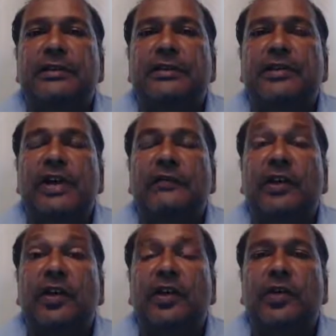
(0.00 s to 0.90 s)
You have a
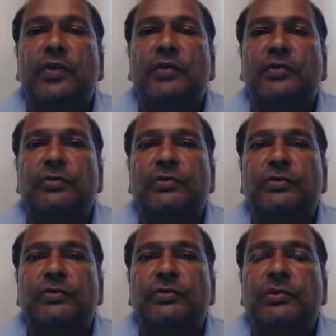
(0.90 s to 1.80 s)
goal.
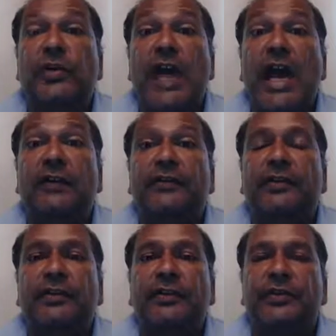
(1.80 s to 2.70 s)
You have
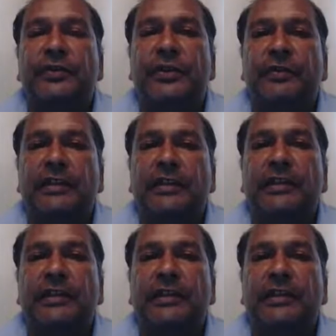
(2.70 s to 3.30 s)
to do something.